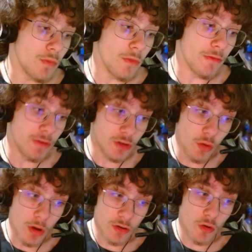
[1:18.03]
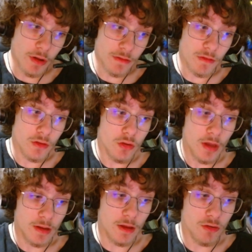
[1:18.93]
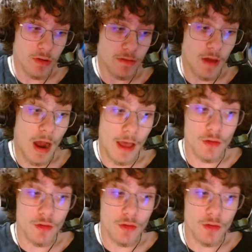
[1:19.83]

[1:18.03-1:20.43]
for 200 coins, you get to increase either